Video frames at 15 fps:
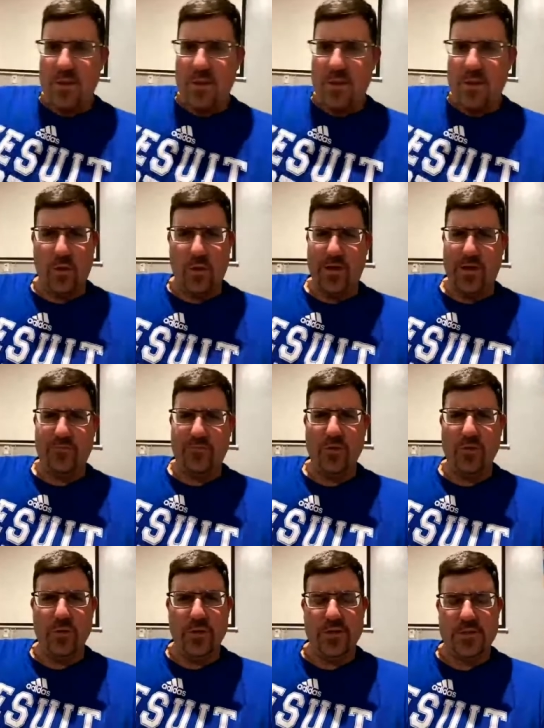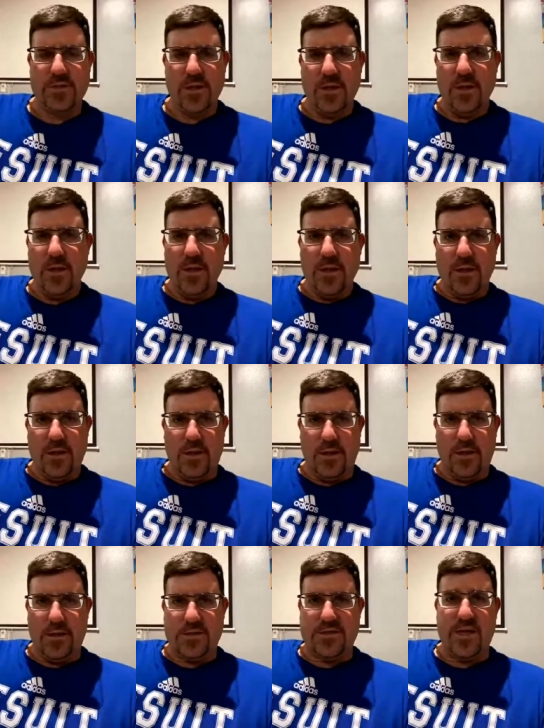and all you have to do is
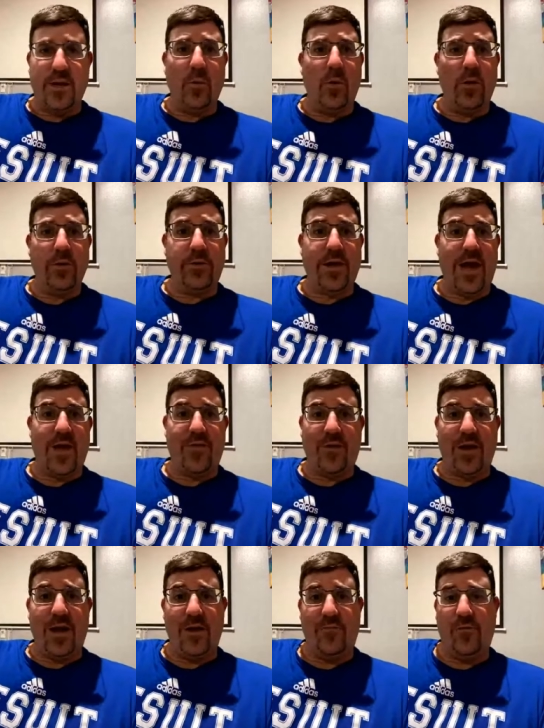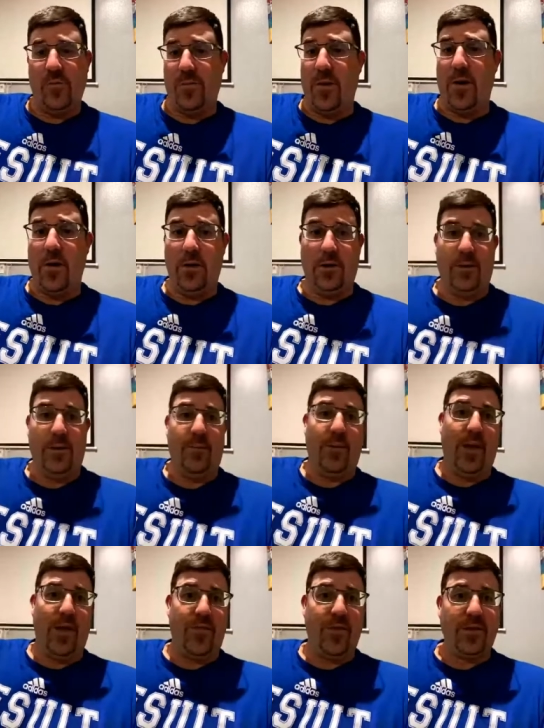uh, say the word Catholic High Football, and I
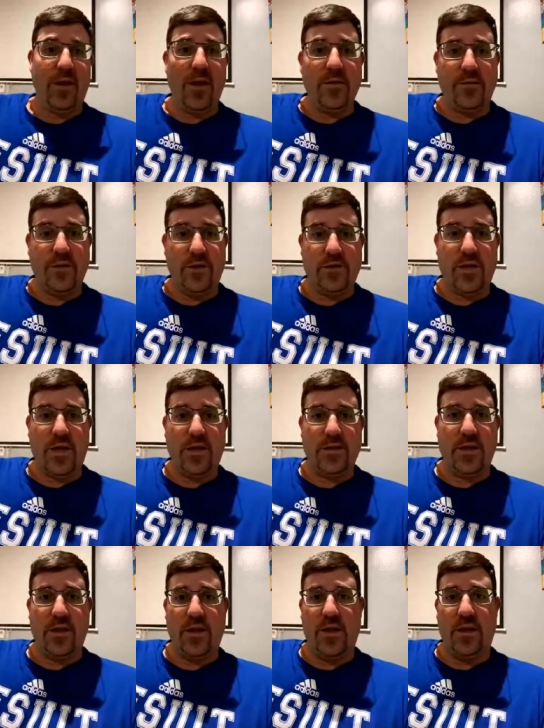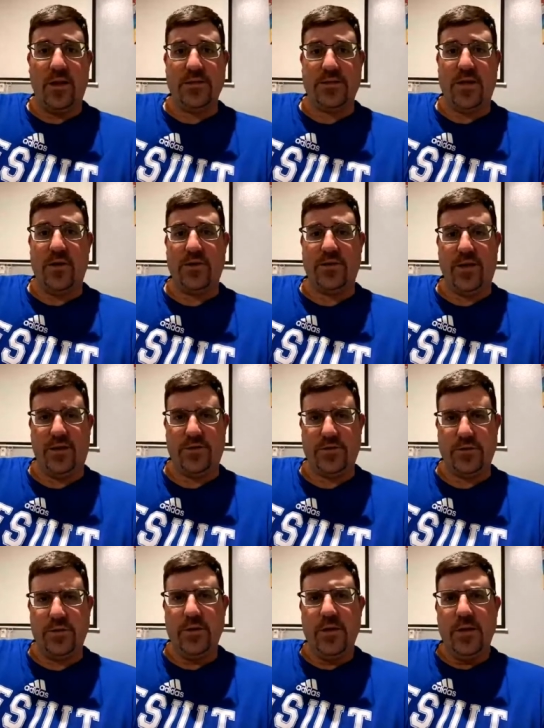mean, I think their attention they get their it gets their
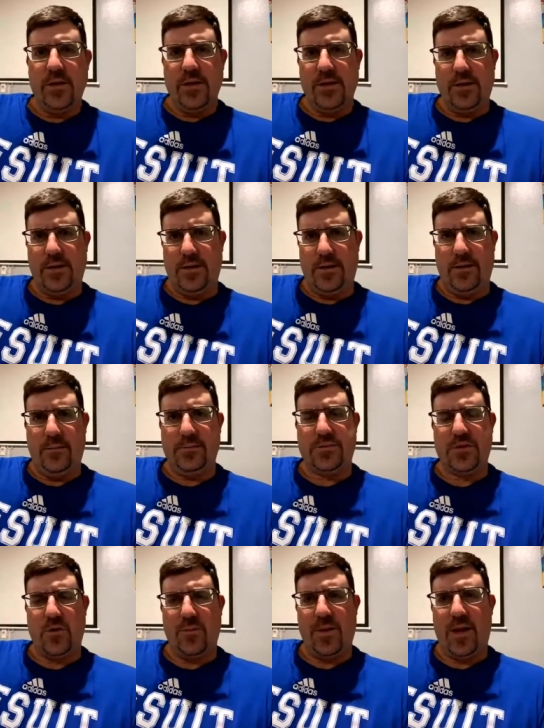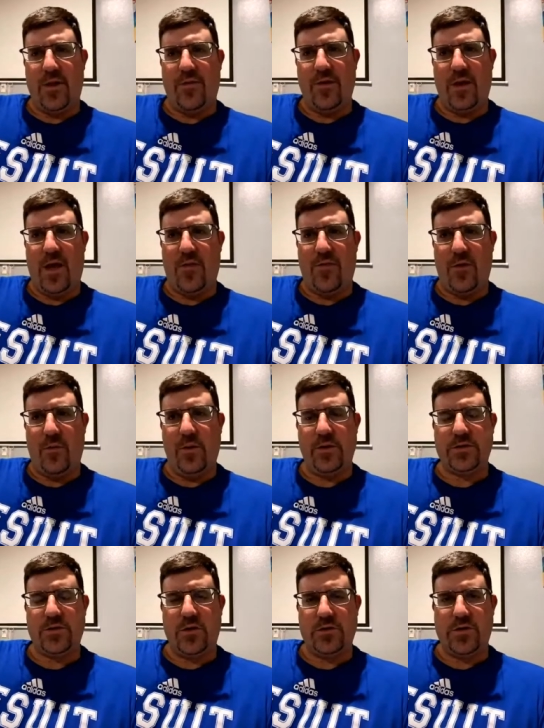attention. Um, so I mean, I think I think we're going
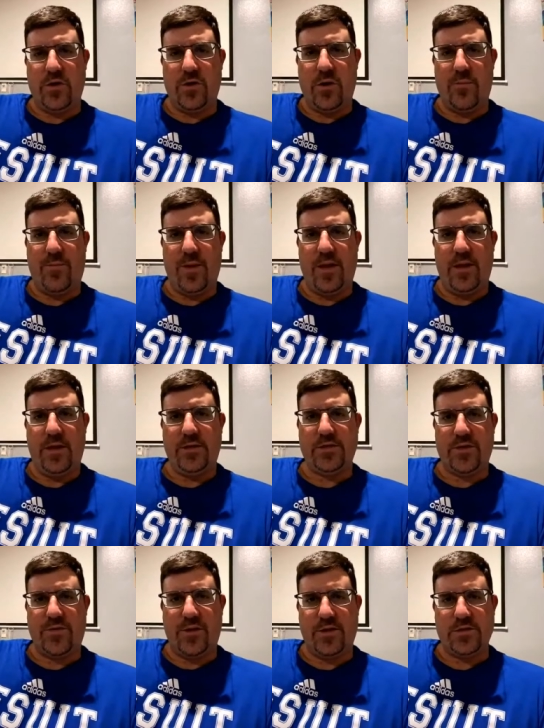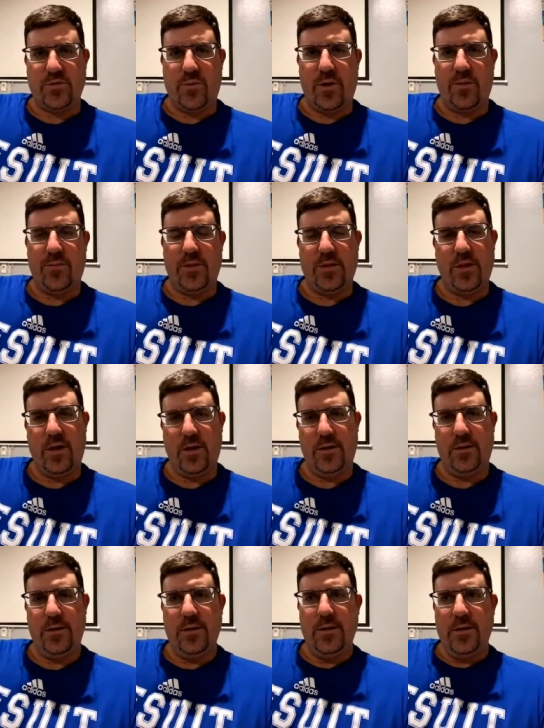to start turning the page. I think it's already been done.